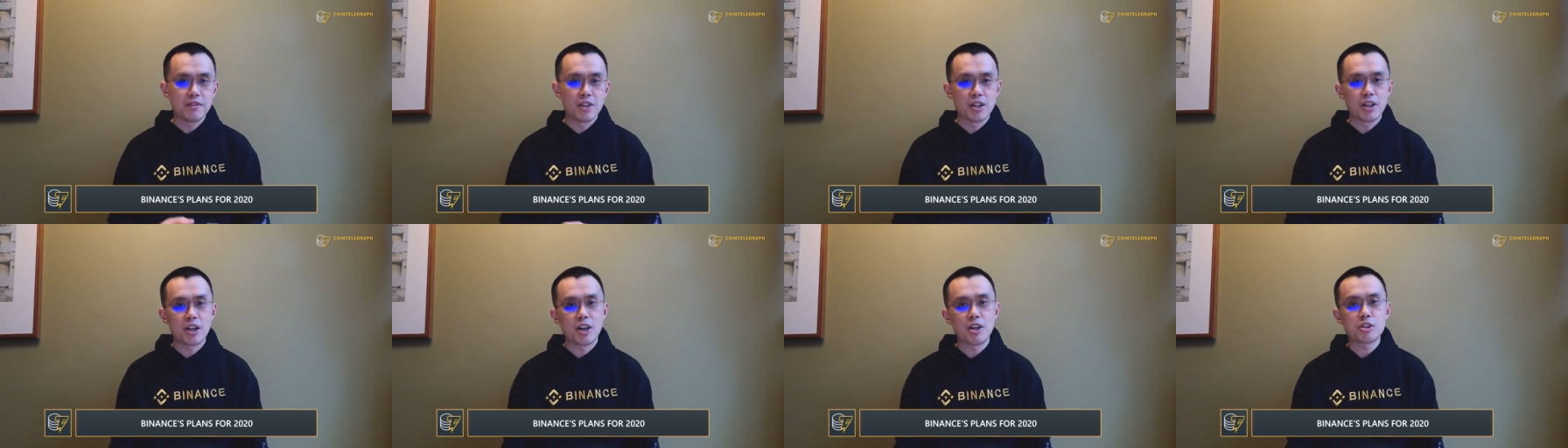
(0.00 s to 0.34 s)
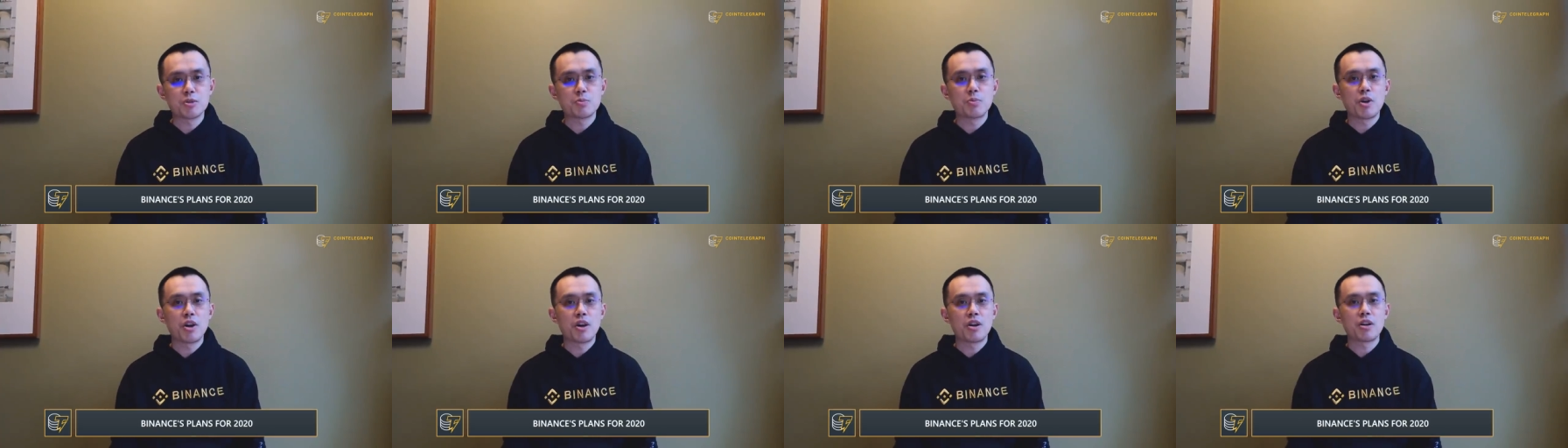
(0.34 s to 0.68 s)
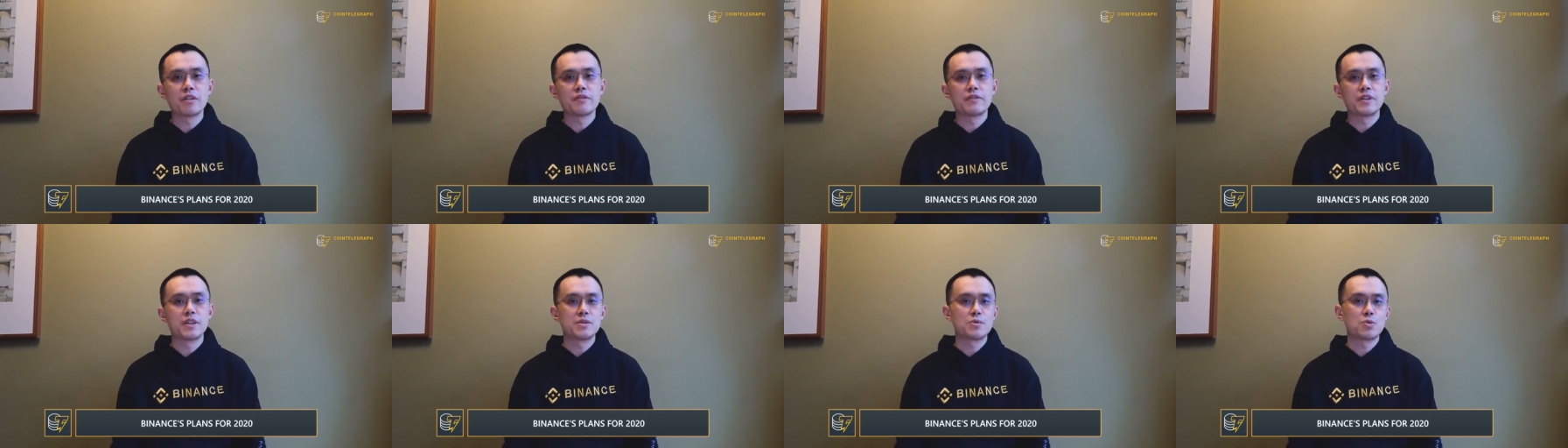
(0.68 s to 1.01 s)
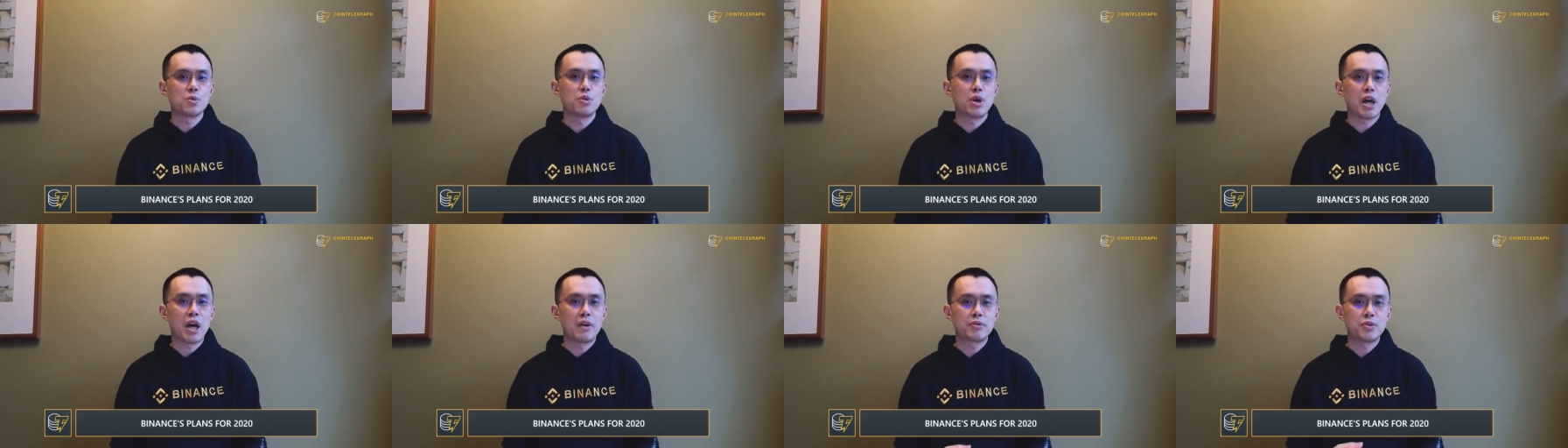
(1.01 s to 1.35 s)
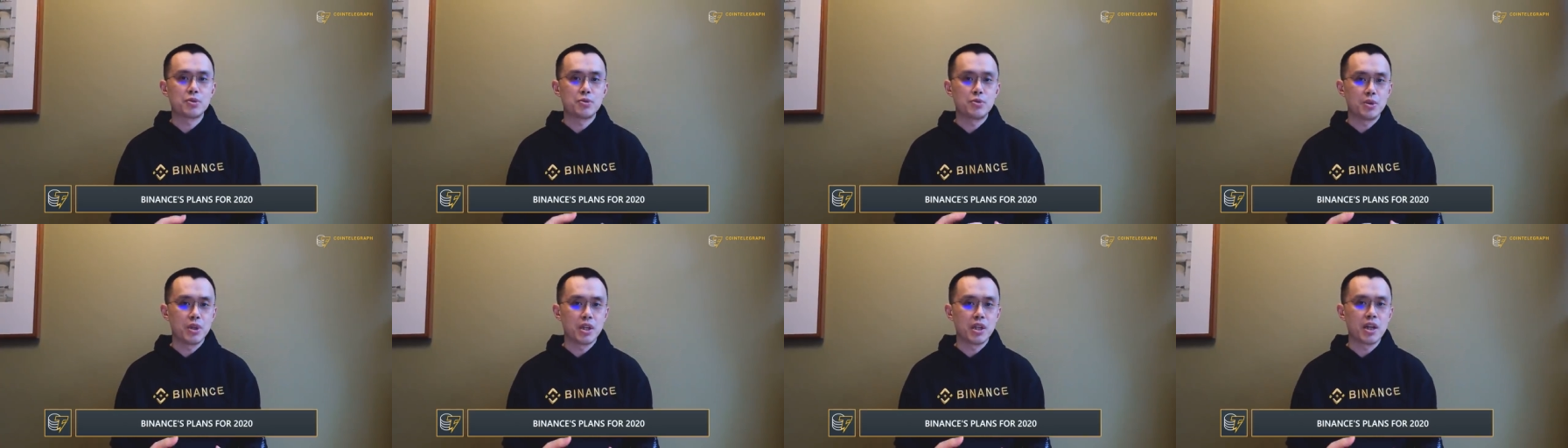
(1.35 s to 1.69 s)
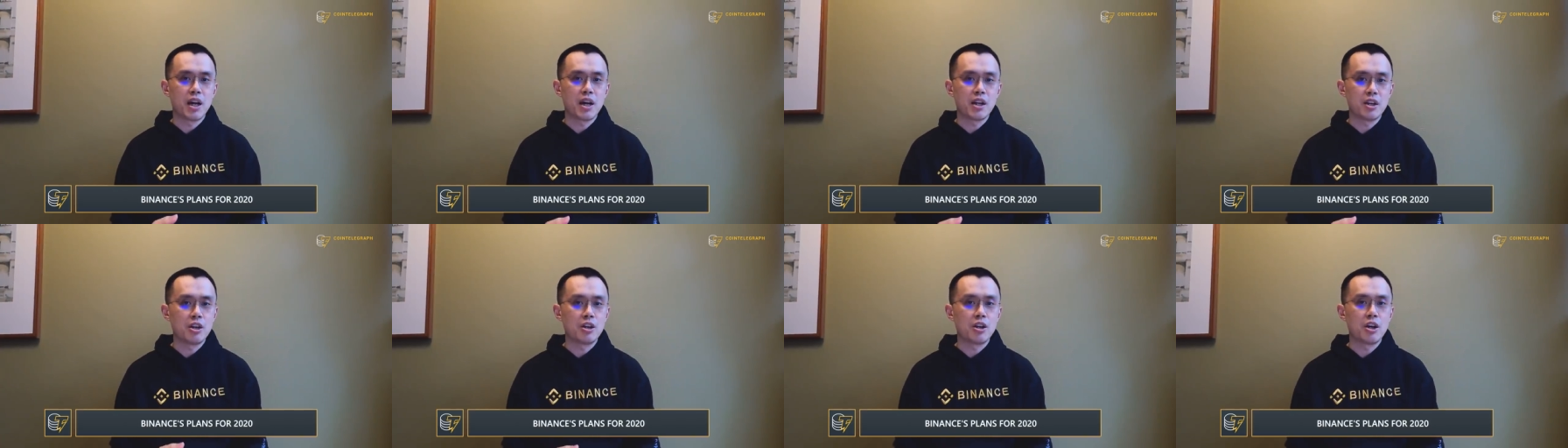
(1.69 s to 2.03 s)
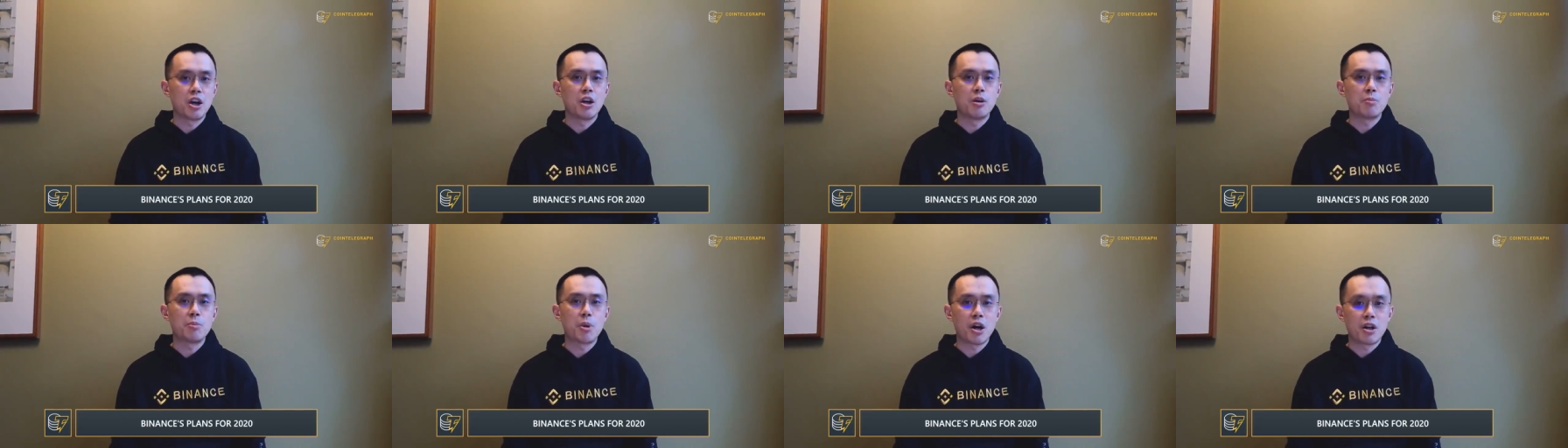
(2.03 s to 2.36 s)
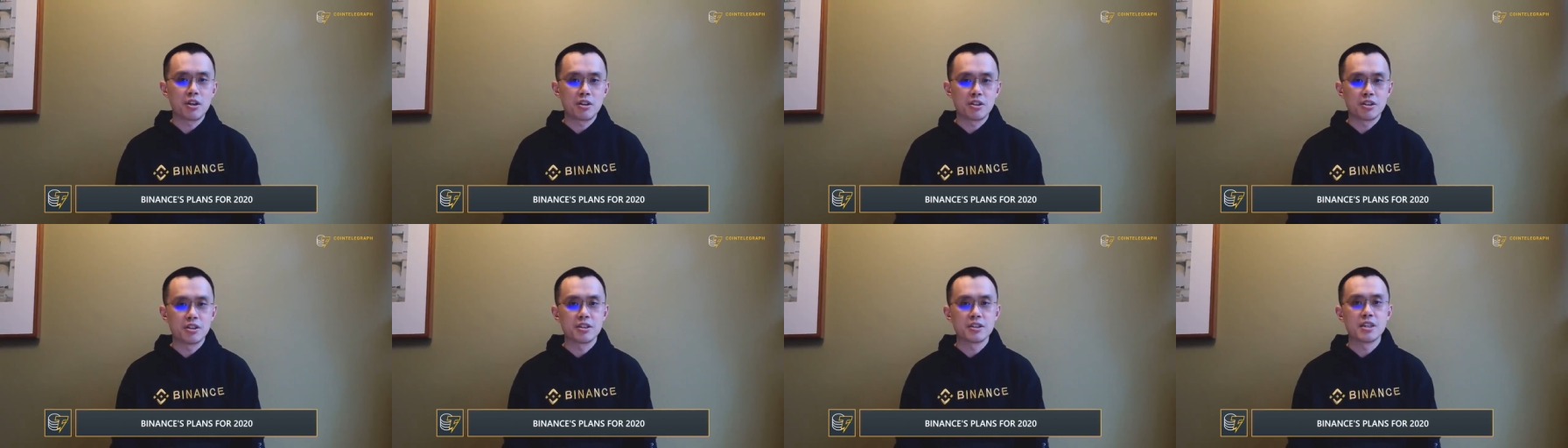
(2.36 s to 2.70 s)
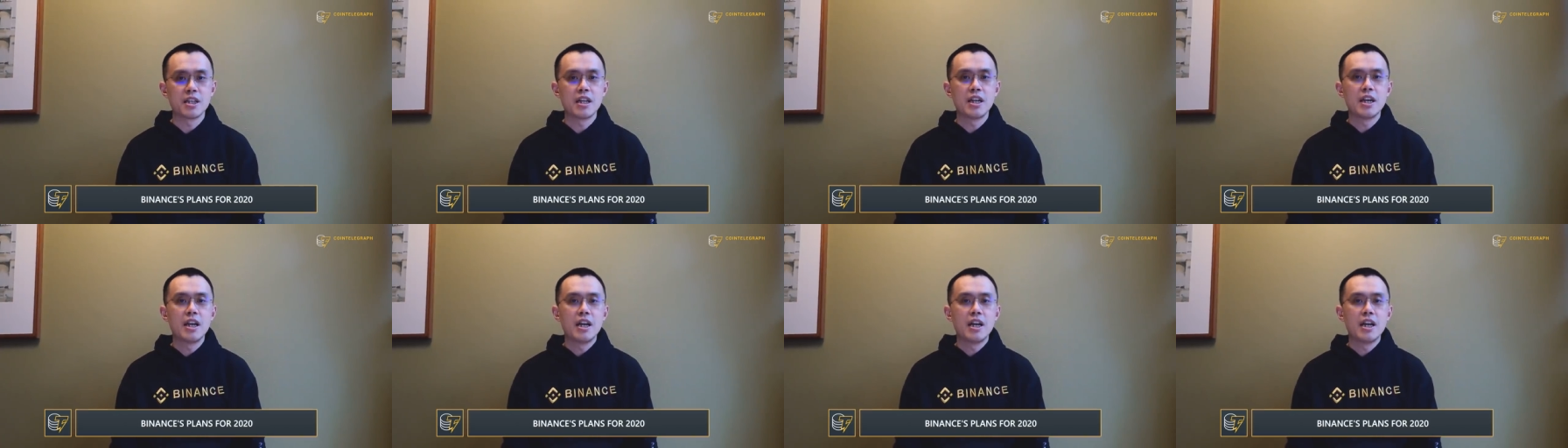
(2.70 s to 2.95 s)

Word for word: a large part of this we will have to rely on our partners,